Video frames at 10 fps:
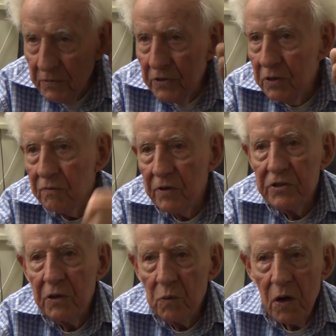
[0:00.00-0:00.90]
but the
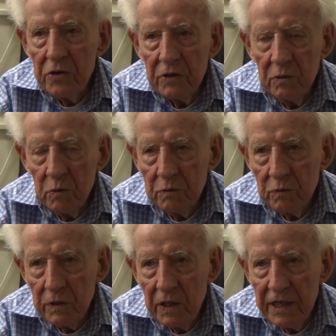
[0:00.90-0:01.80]
University of Washington wouldn't
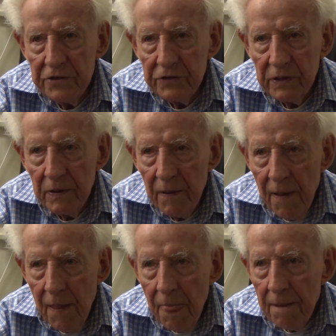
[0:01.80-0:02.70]
release it.
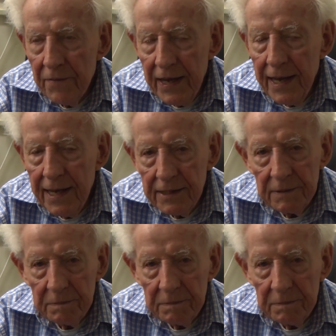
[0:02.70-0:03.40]
They had it.